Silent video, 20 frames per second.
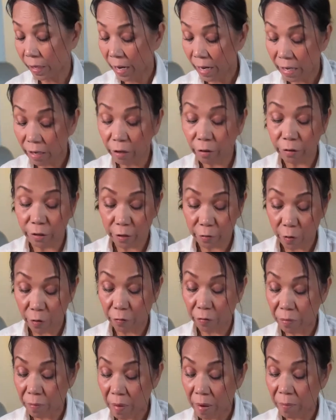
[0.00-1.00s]
I know you
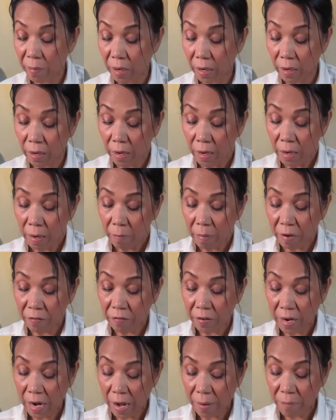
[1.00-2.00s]
don't remember,
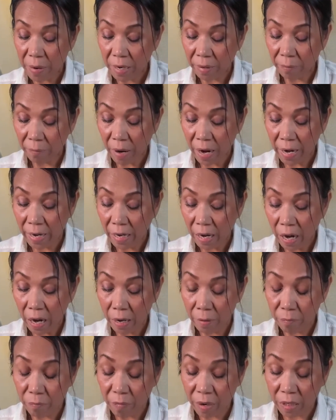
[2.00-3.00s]
but when I make mine,
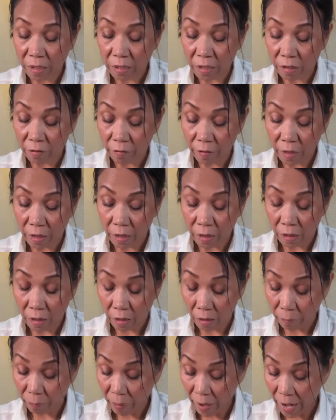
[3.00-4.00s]
I mix it with
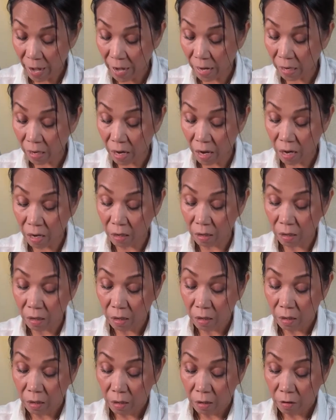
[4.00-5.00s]
the pandan
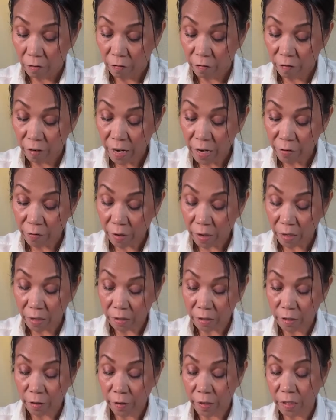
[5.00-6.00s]
flavor.
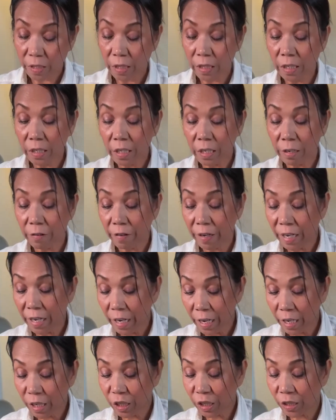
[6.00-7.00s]
So it's a little
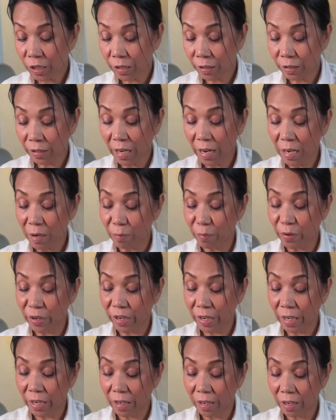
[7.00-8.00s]
greenish. It's kind of
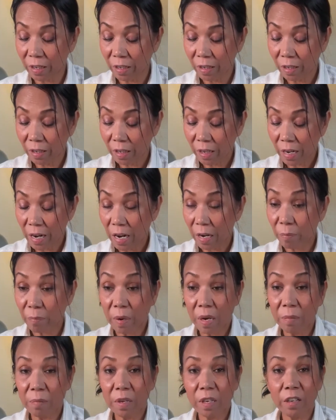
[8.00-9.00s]
pretty. Had
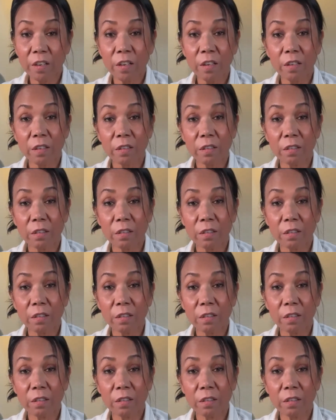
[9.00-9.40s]
baby.